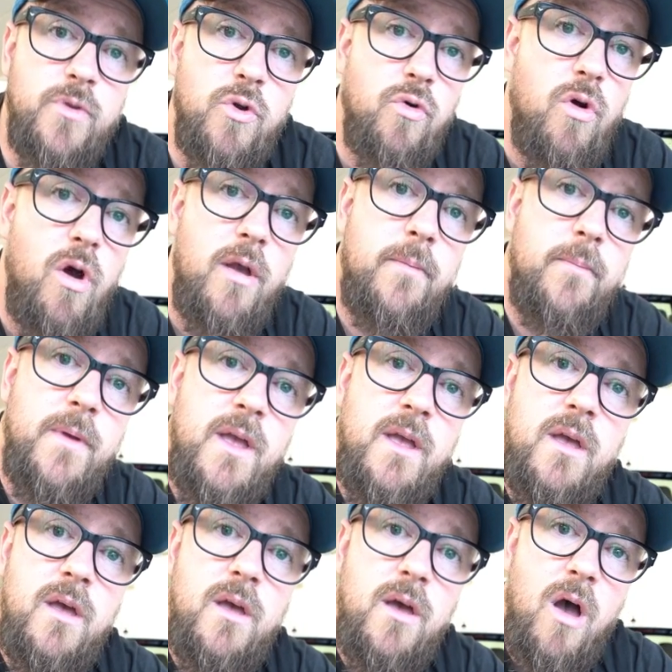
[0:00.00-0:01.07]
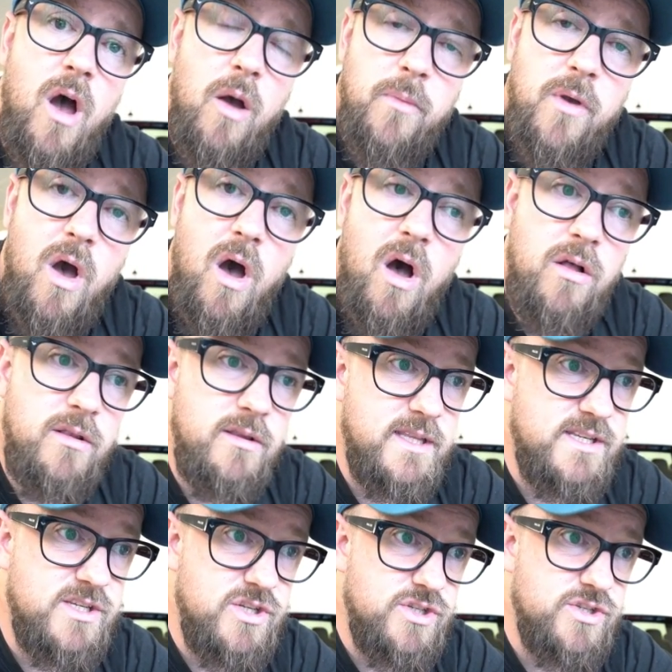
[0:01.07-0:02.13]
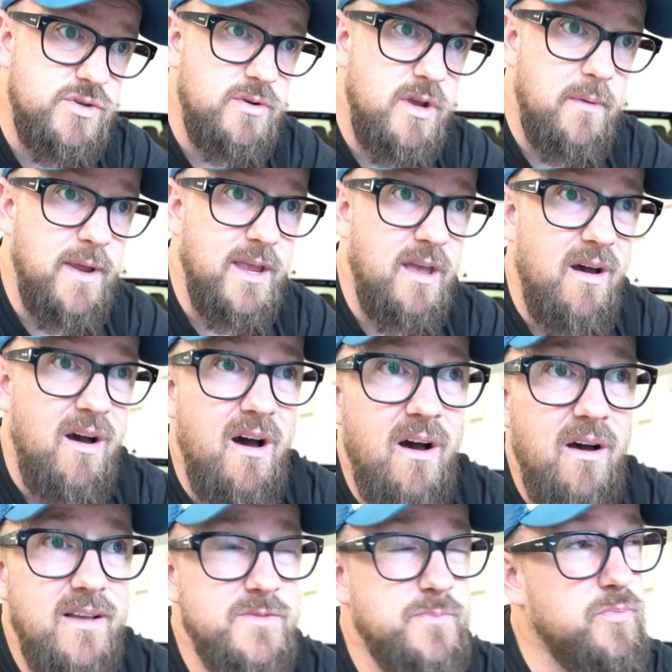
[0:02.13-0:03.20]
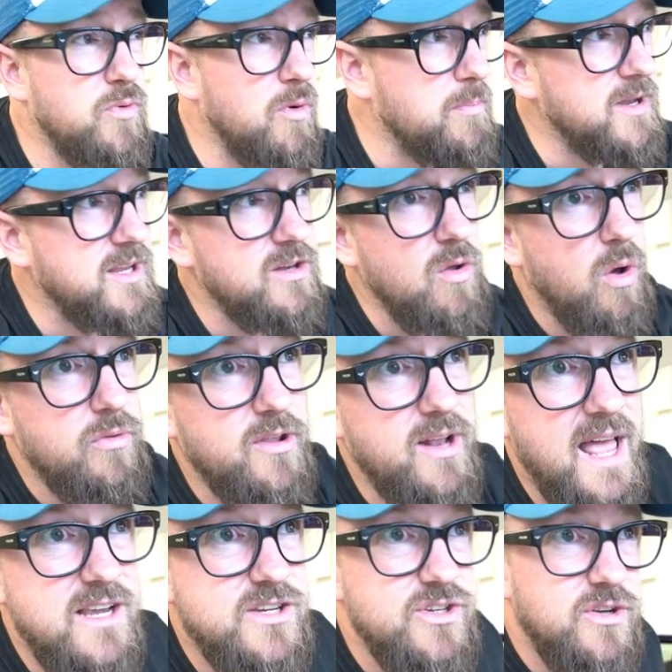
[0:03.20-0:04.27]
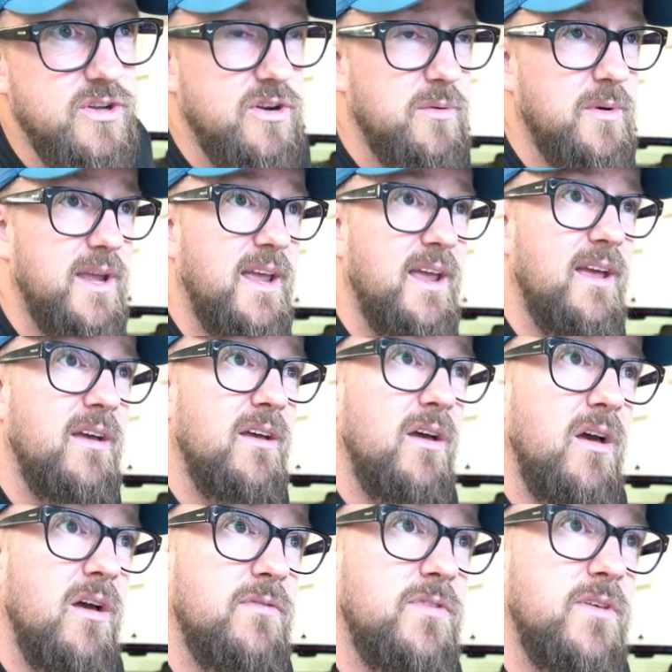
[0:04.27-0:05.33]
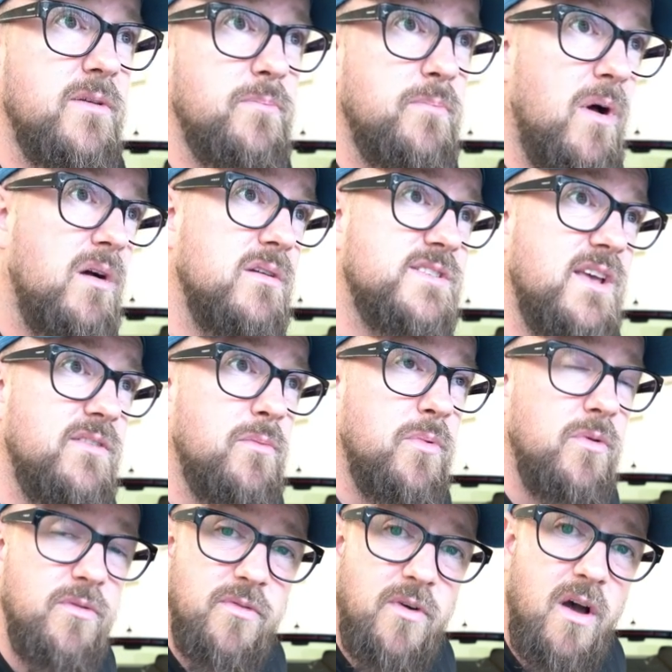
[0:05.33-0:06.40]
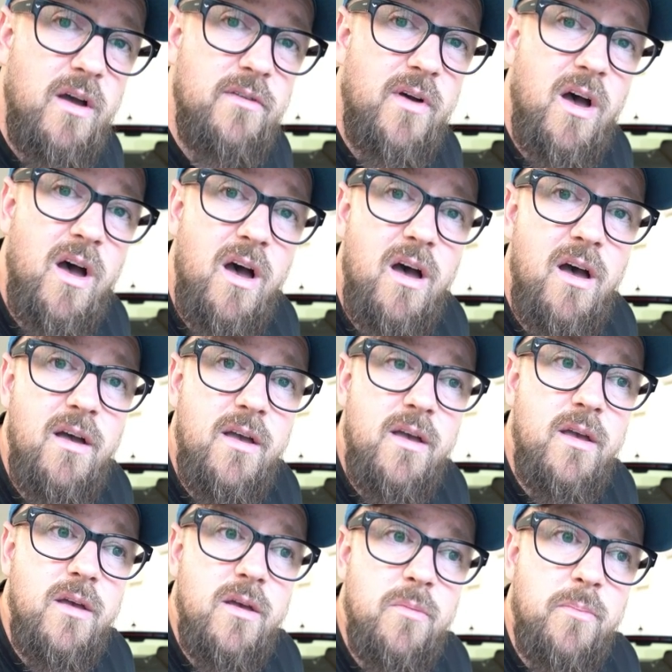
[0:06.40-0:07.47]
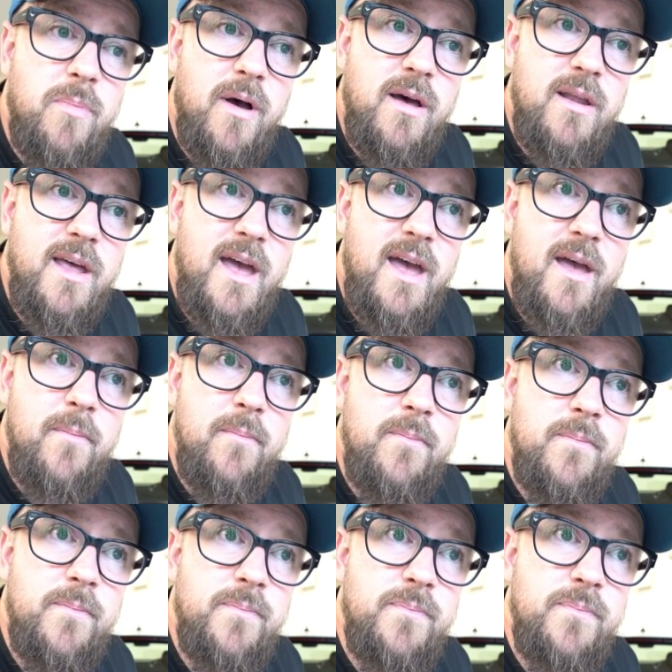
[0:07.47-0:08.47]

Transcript: All right, I'm Carl, this is Studio In Car. It's probably not the last you're going to hear of the Mark 7.5R, but in